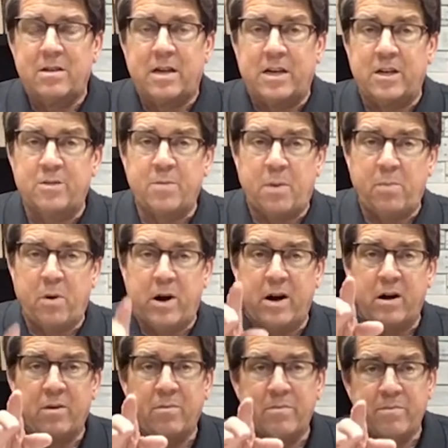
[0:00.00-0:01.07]
Now here's my
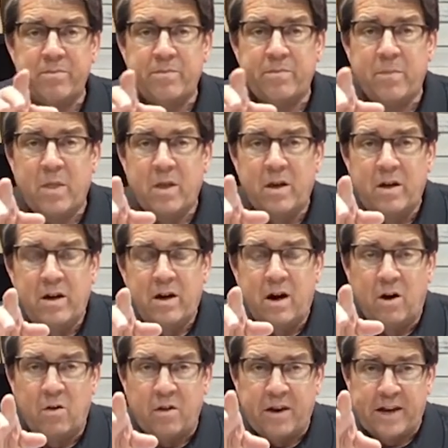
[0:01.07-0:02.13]
prayer.
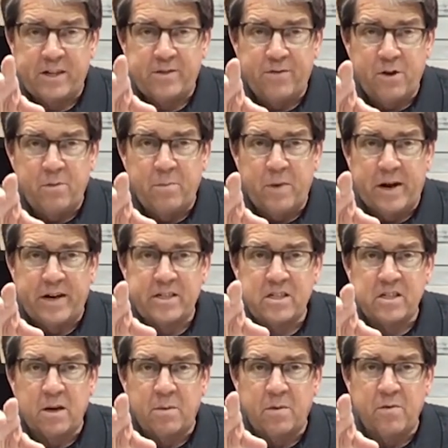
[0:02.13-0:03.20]
Over the next few minutes,
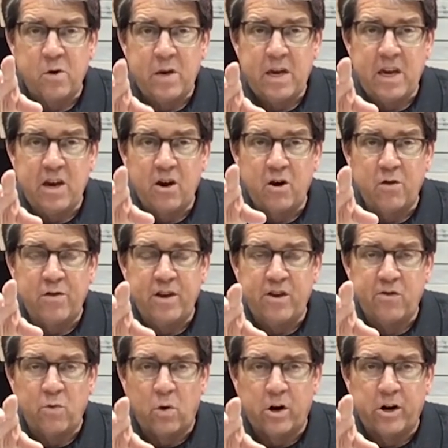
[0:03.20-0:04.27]
some of you hear
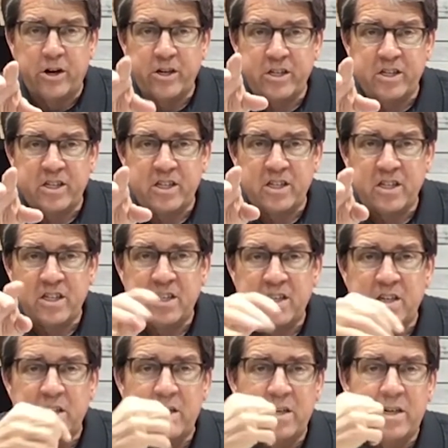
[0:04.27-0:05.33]
these words
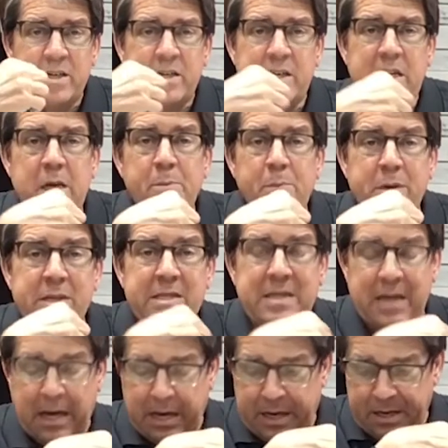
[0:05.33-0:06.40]
deep
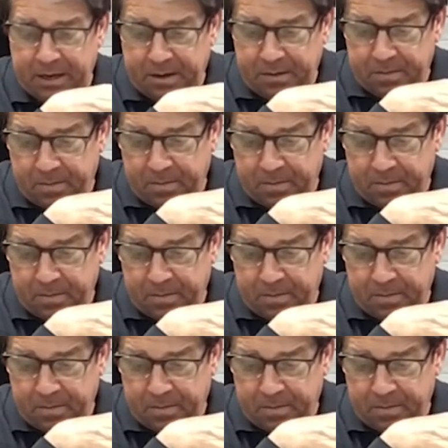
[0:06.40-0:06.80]
inside.